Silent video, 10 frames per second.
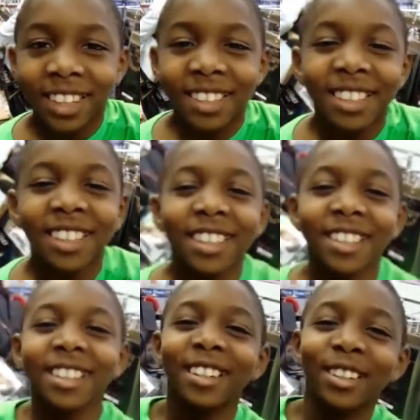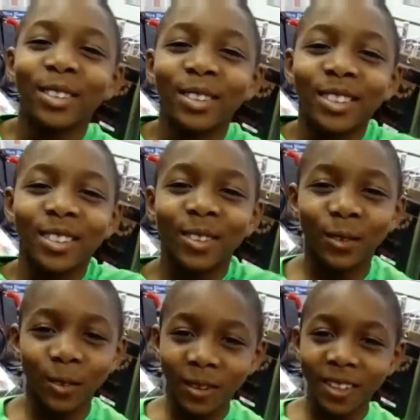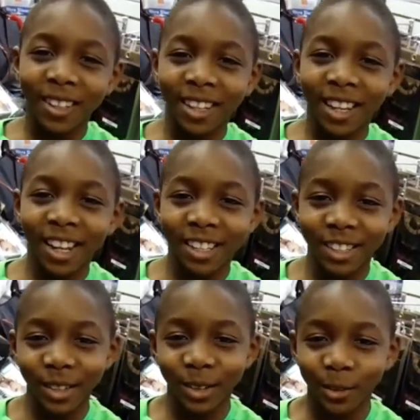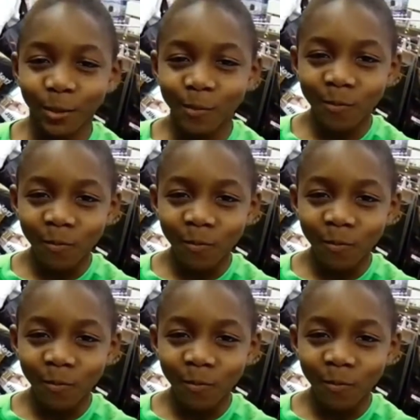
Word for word: Is it uh what I should do?